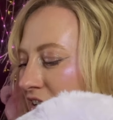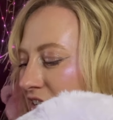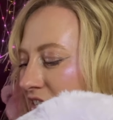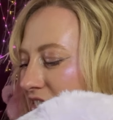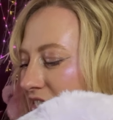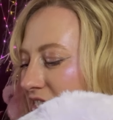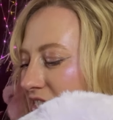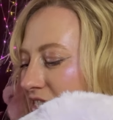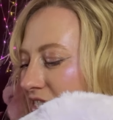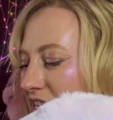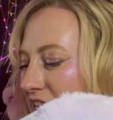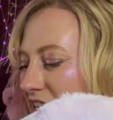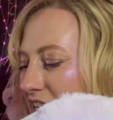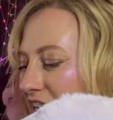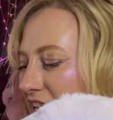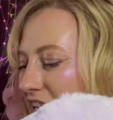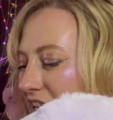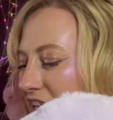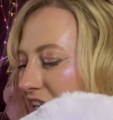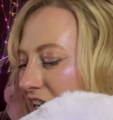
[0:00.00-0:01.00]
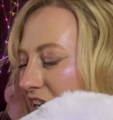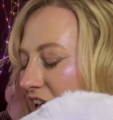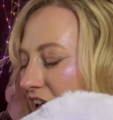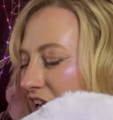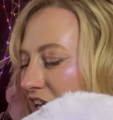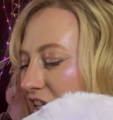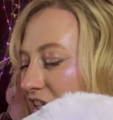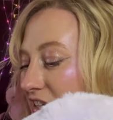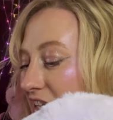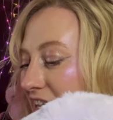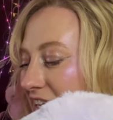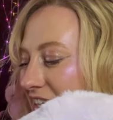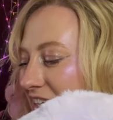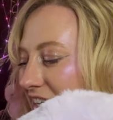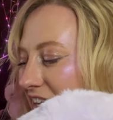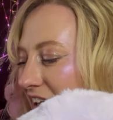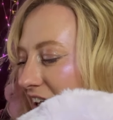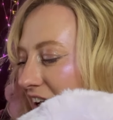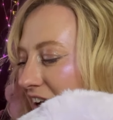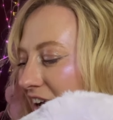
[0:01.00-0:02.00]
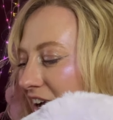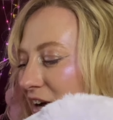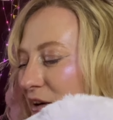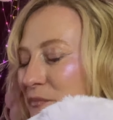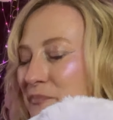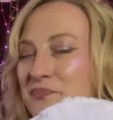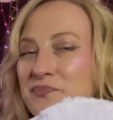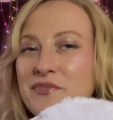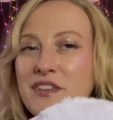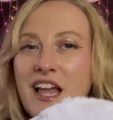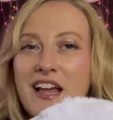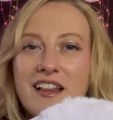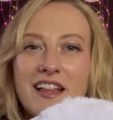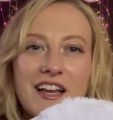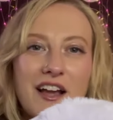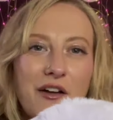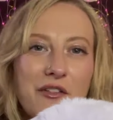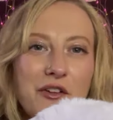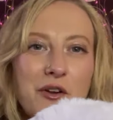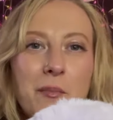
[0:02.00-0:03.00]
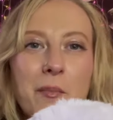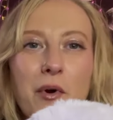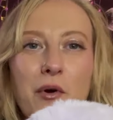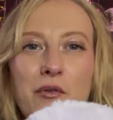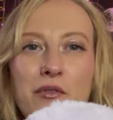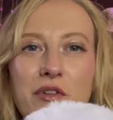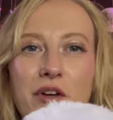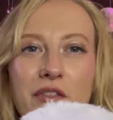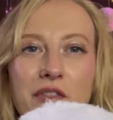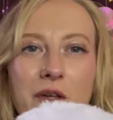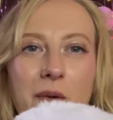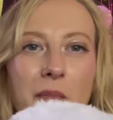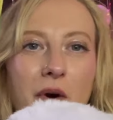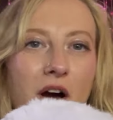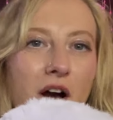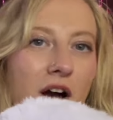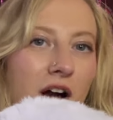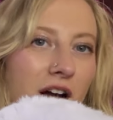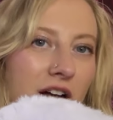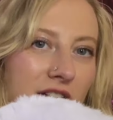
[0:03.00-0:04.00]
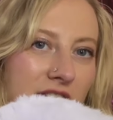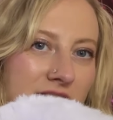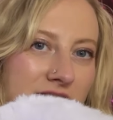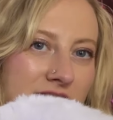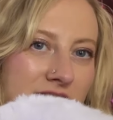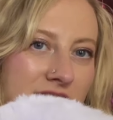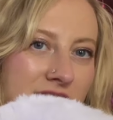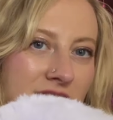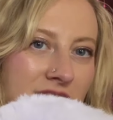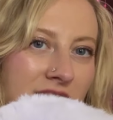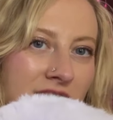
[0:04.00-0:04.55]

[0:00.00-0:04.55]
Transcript: Singing Glinda. I like how they're both on the box.